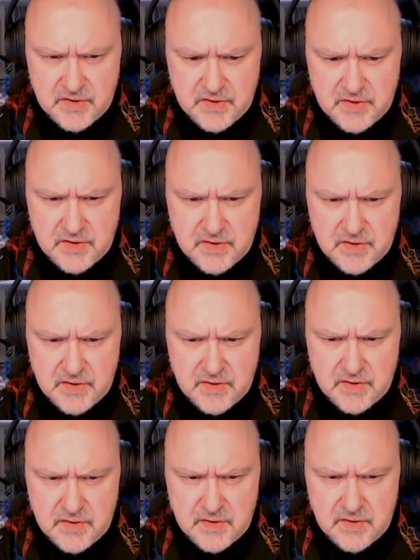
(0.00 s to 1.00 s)

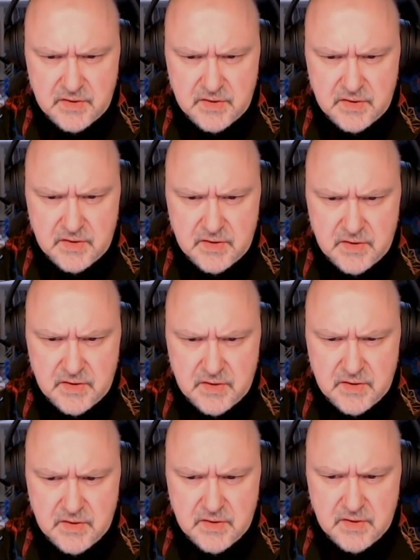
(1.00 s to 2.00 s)

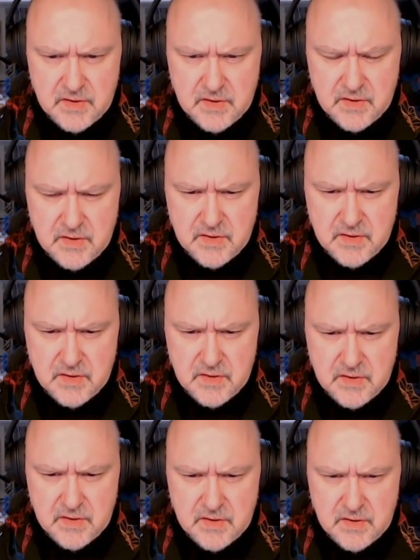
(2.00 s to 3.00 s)

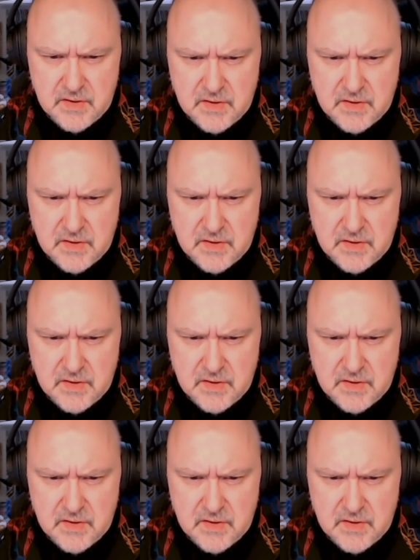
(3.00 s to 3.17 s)
[no speech]